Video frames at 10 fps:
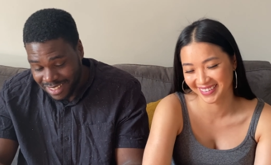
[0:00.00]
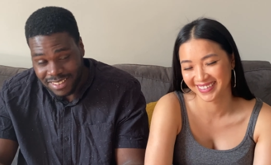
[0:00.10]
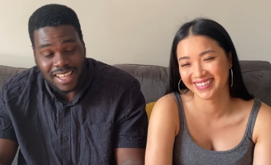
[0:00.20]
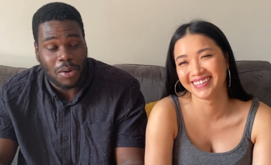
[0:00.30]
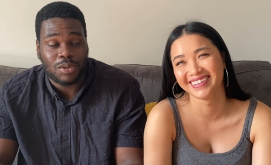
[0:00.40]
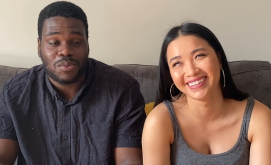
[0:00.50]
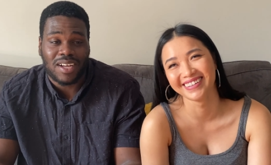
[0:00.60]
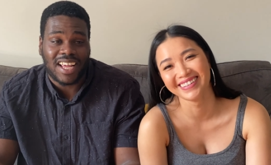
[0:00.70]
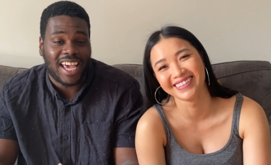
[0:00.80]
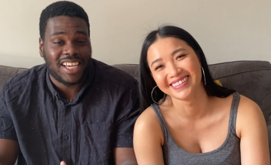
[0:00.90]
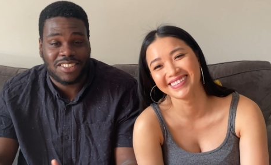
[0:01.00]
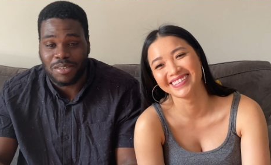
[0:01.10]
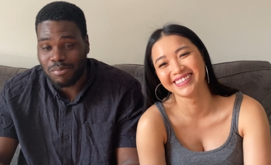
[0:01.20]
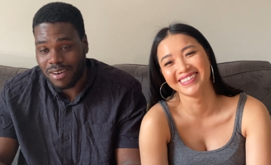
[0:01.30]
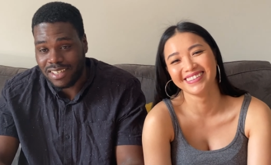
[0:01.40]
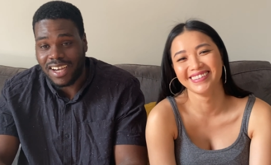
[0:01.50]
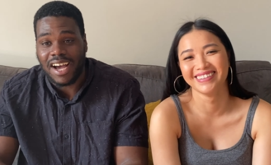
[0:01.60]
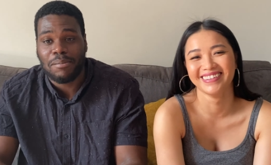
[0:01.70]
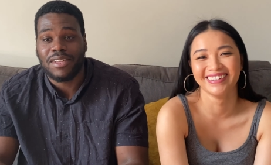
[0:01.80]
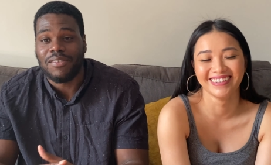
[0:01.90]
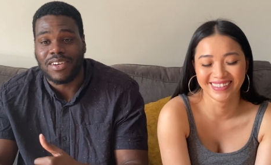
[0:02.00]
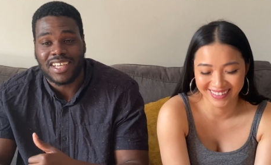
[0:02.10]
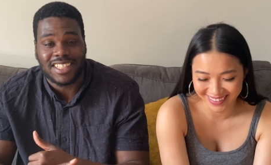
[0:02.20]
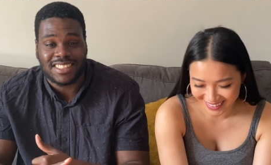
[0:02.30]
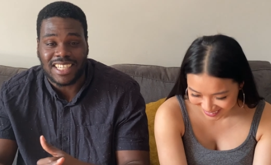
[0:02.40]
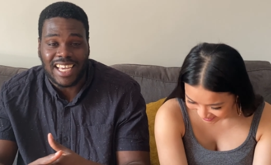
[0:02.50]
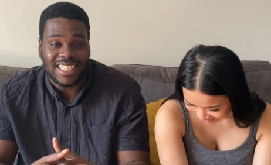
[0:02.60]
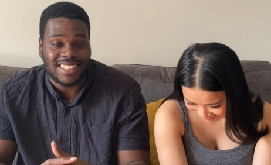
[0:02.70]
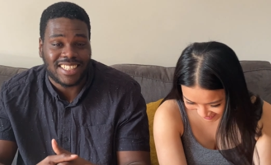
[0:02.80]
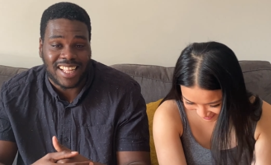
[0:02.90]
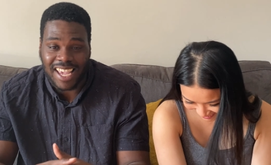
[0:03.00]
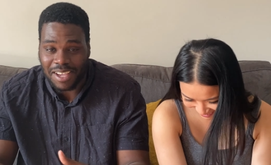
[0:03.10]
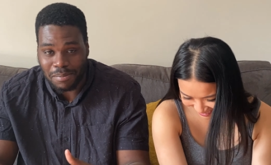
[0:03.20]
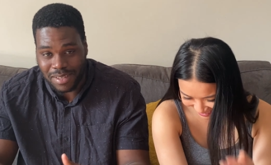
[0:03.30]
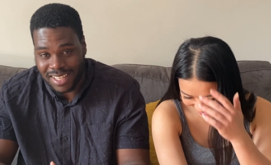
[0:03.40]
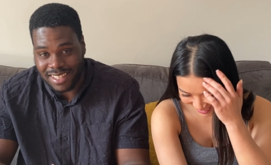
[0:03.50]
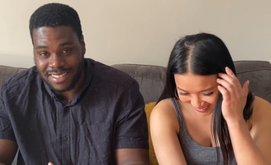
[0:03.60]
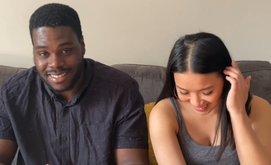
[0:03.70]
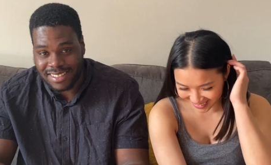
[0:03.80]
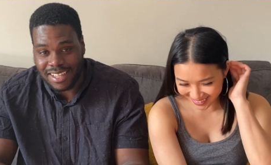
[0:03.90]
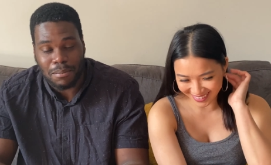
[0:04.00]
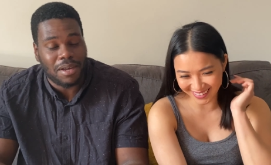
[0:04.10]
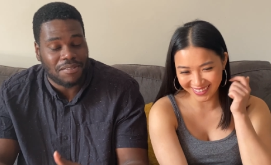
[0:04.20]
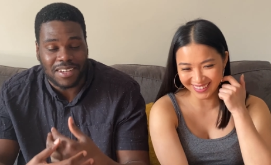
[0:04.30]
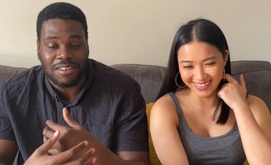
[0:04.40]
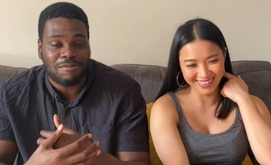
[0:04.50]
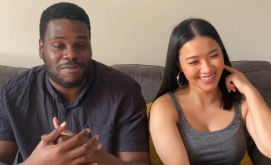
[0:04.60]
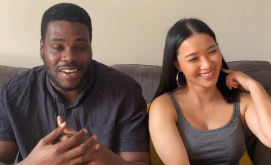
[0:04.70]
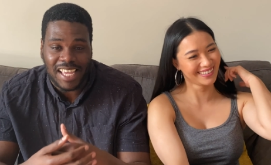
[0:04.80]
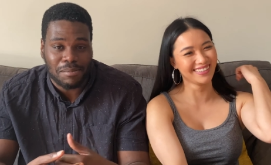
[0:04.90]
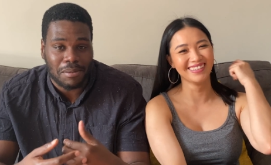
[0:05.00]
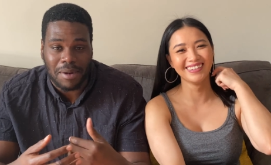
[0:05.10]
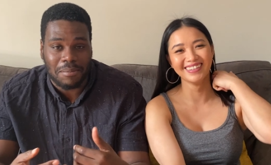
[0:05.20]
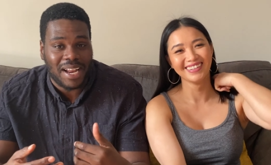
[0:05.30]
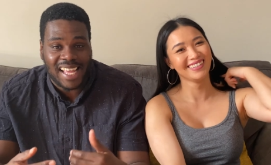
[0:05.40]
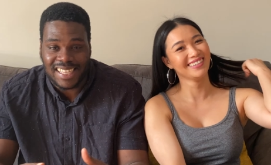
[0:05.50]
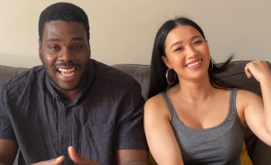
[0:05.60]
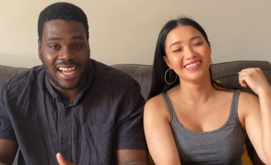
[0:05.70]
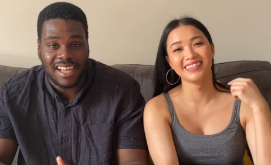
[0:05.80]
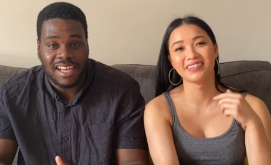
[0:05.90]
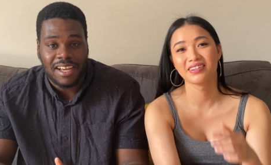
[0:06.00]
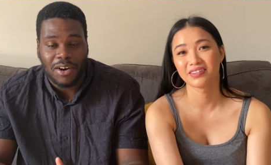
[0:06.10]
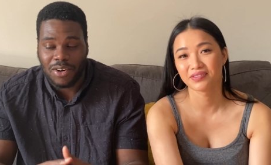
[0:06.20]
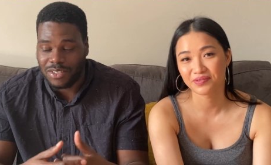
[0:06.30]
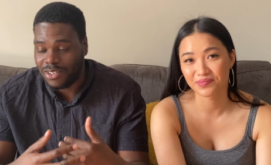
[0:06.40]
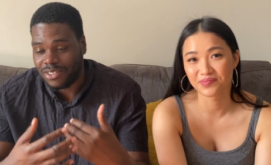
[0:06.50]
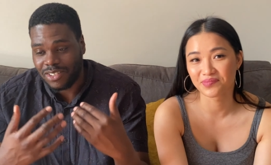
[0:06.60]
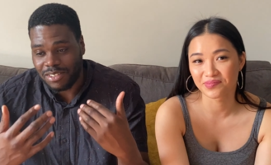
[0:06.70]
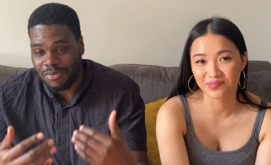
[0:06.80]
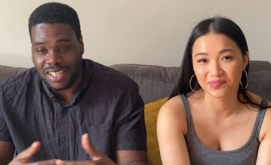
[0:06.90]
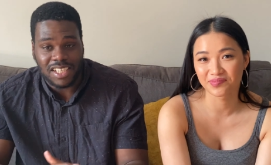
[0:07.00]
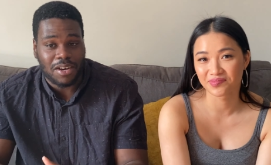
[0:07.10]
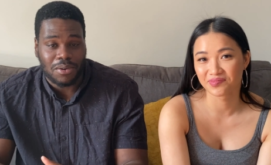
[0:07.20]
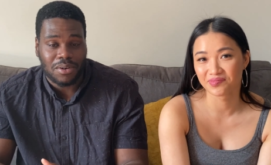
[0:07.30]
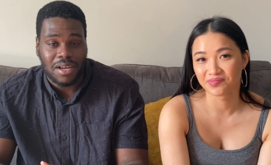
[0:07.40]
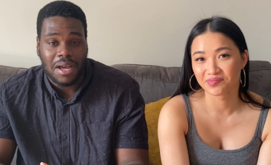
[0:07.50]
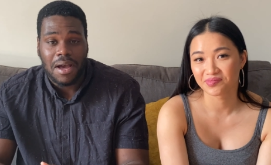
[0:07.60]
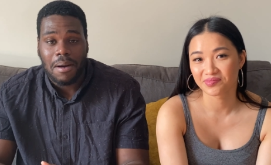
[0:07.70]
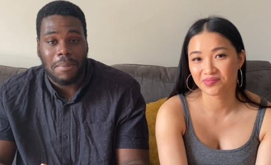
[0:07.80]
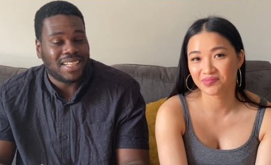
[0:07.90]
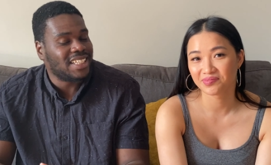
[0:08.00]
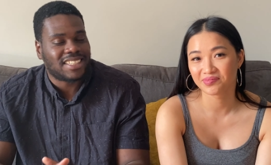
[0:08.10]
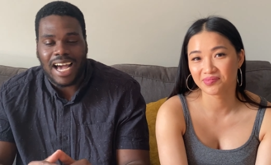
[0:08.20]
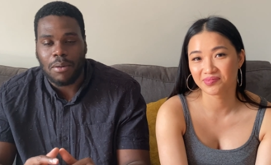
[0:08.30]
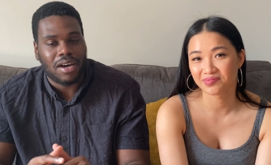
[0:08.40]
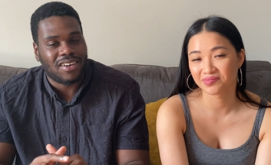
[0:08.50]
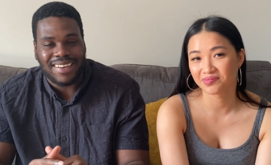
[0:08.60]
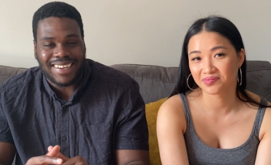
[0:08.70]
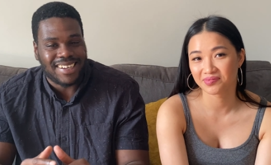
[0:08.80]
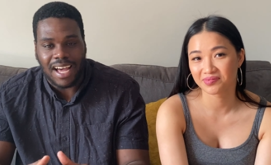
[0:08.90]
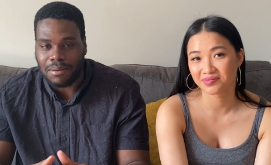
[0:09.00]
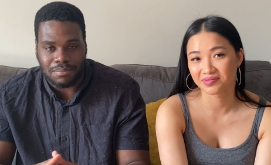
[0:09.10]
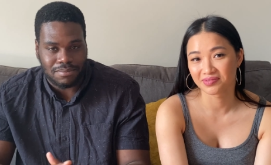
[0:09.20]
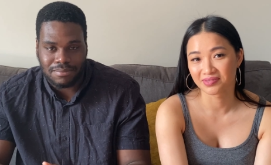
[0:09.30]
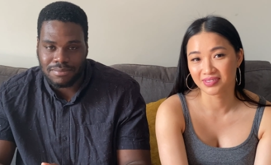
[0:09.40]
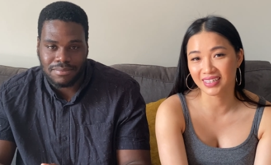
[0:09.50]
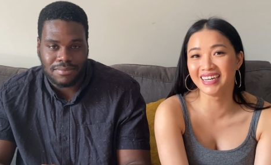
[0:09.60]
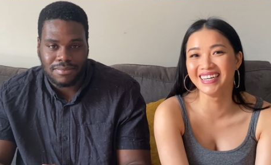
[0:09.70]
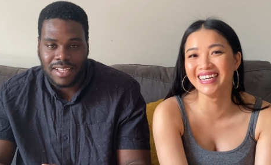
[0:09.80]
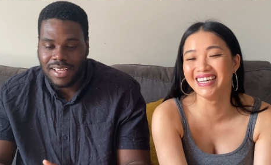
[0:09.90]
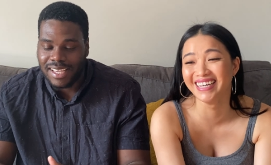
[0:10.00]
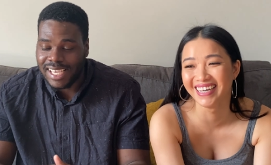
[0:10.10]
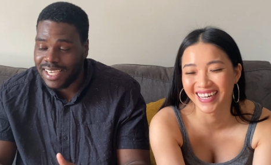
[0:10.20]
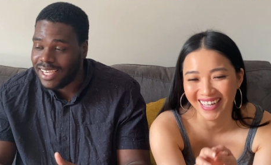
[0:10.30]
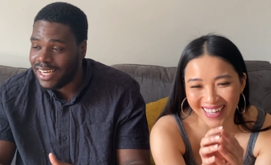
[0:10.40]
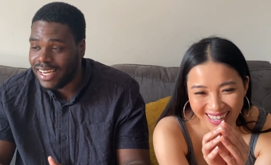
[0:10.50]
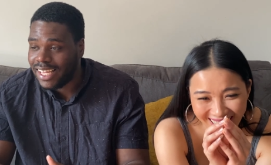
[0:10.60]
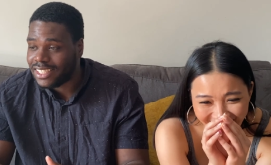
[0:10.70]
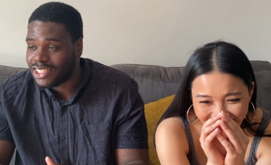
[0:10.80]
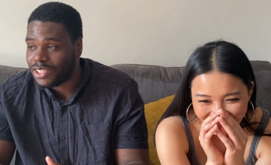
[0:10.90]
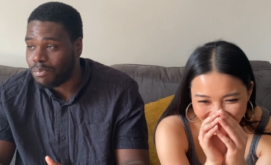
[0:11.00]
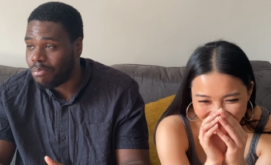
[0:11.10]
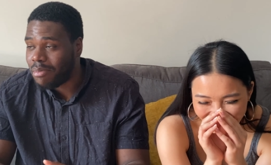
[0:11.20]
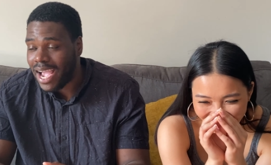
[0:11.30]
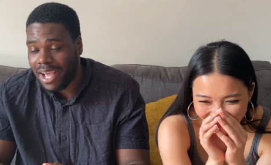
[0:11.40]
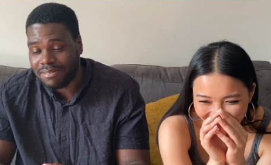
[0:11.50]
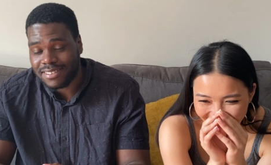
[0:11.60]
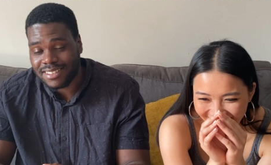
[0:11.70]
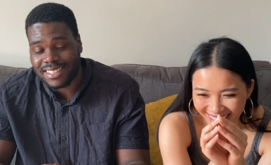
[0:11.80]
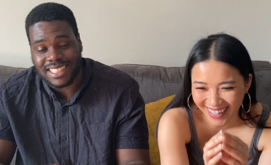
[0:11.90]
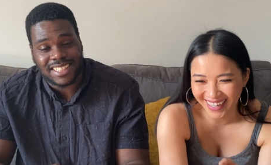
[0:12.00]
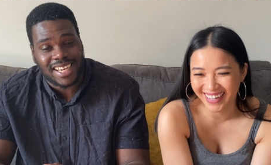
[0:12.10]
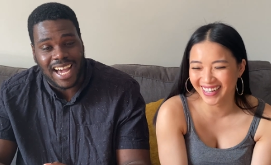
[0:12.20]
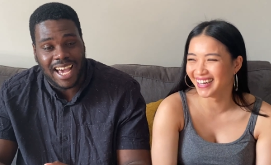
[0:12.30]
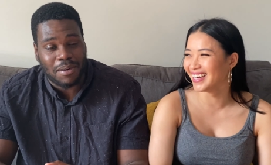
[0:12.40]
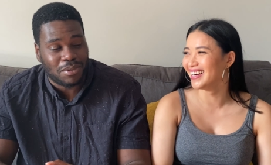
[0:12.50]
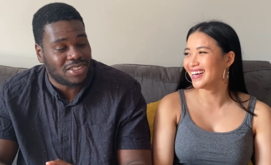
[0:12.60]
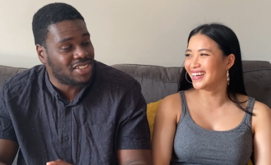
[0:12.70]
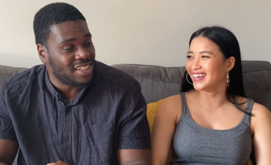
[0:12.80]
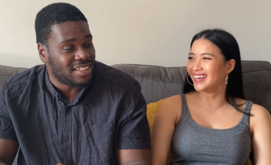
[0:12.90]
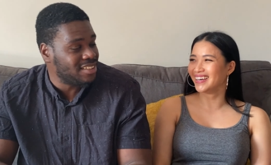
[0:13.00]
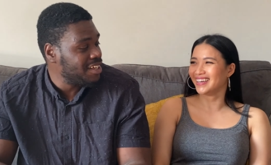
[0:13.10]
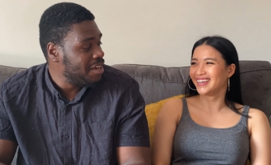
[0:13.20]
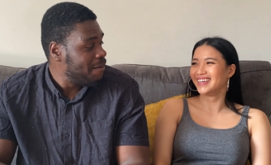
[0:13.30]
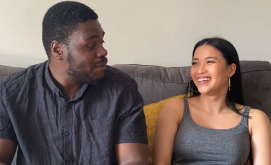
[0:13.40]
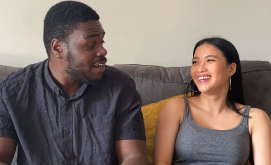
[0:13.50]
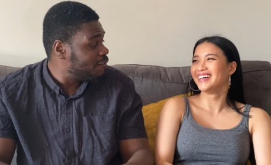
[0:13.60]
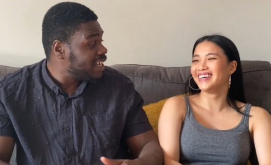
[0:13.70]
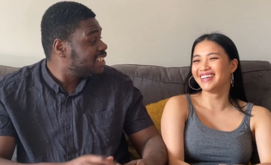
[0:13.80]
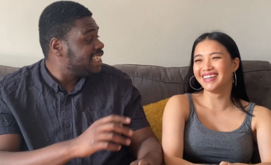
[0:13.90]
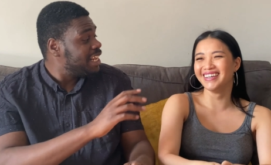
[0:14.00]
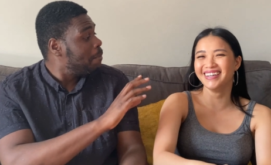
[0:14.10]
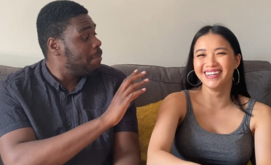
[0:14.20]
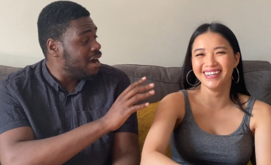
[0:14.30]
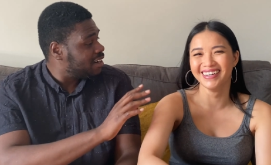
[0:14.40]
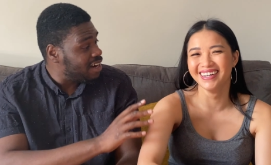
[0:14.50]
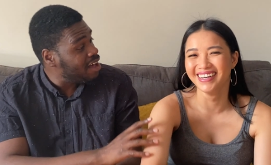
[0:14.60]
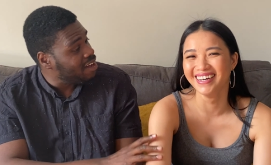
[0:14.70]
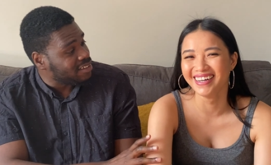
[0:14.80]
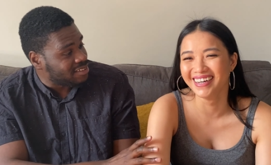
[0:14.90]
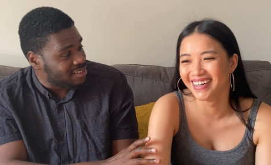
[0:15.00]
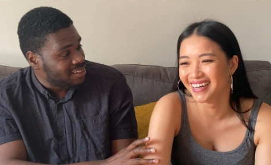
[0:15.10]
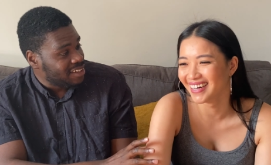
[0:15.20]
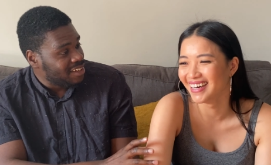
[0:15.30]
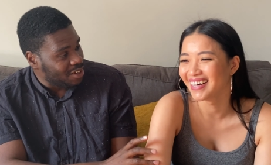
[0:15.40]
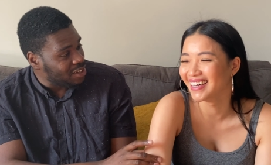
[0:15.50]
Speaker 1: there was one Asian brother. I'm not even gonna say his name in it. I'm not even gonna flame him up like that on on on the video. But this guy wasn't good at nothing. English, maths. This guy was just. And the thing is, he didn't bump class or